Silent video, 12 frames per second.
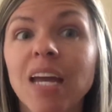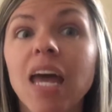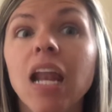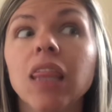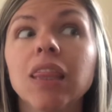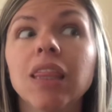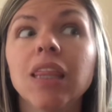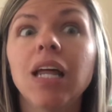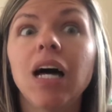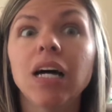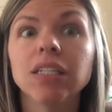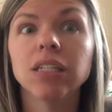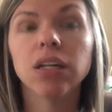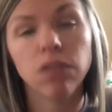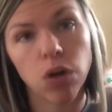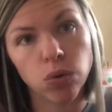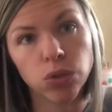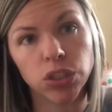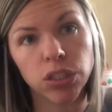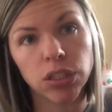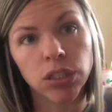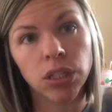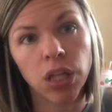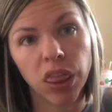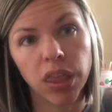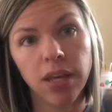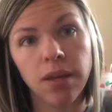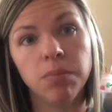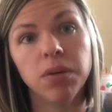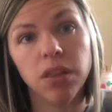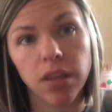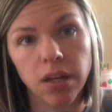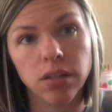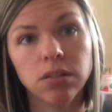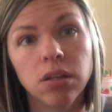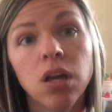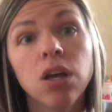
and a lot of ocean themed things.